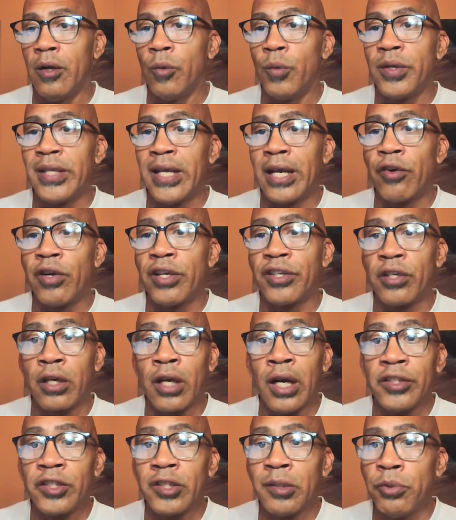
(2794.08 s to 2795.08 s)
With that greater
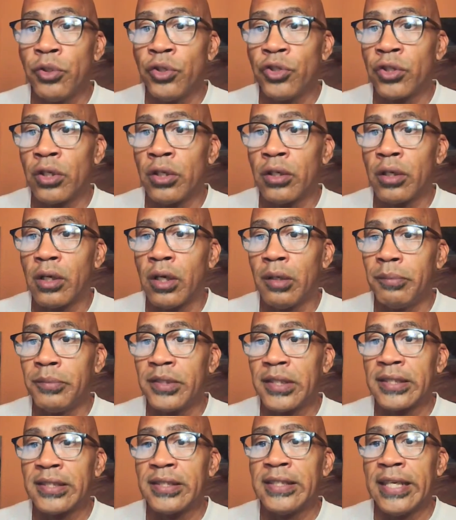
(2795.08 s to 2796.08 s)
contribution
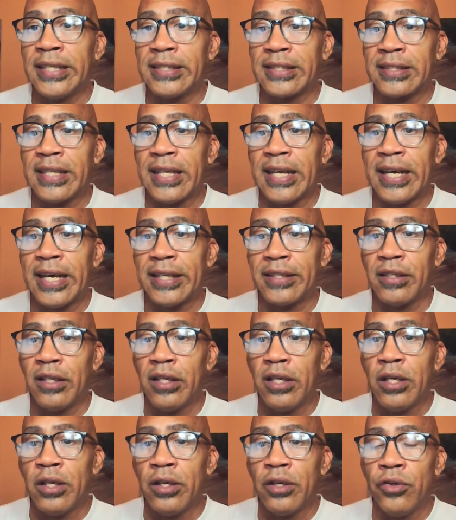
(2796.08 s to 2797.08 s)
comes a sense that
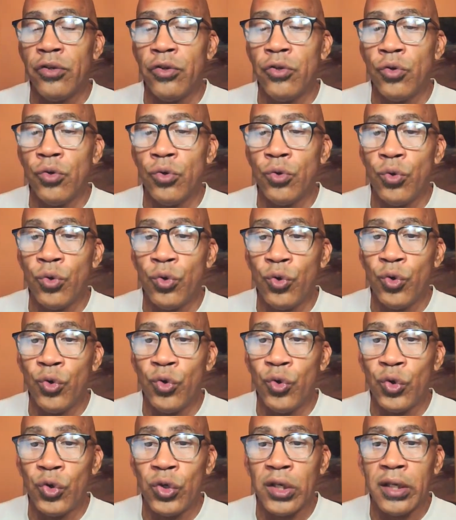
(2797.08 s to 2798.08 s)

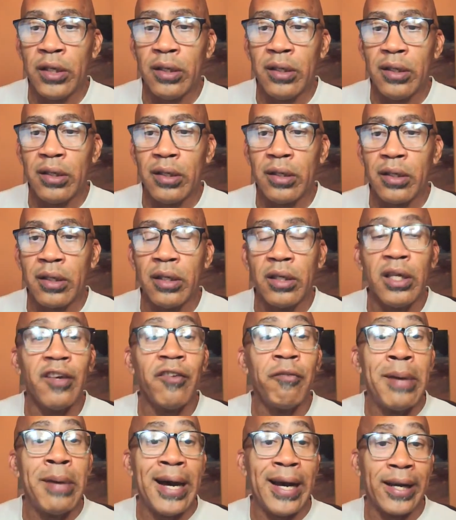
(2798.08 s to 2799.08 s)
you can
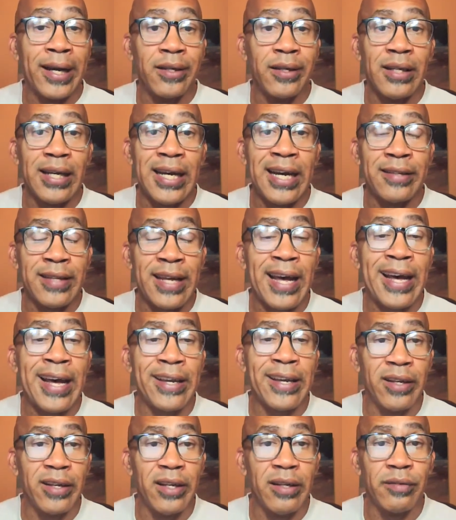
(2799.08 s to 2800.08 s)
give back at a
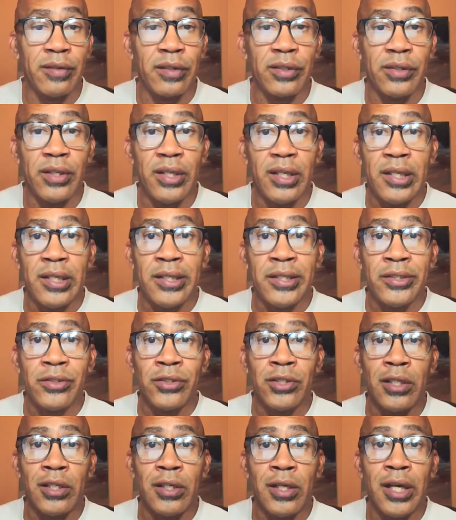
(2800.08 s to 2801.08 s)
higher level.
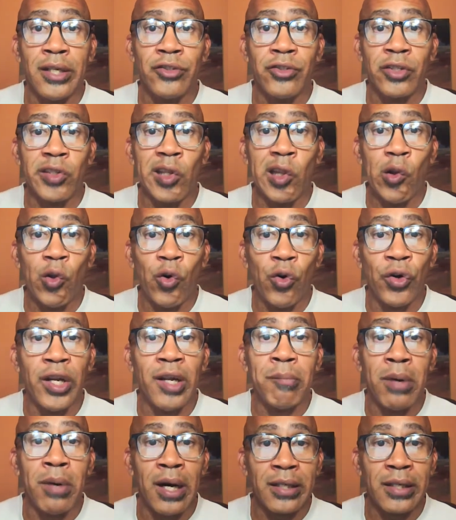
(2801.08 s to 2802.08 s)
So you're not just
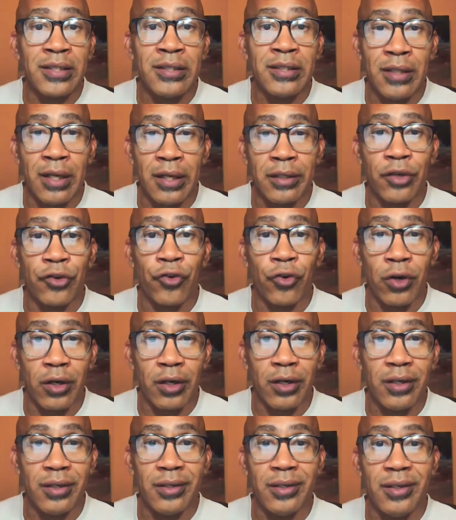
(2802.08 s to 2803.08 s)
loading boxes on the
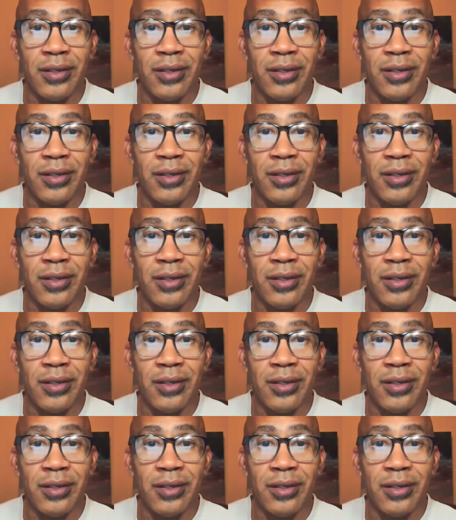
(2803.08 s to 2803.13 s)
truck.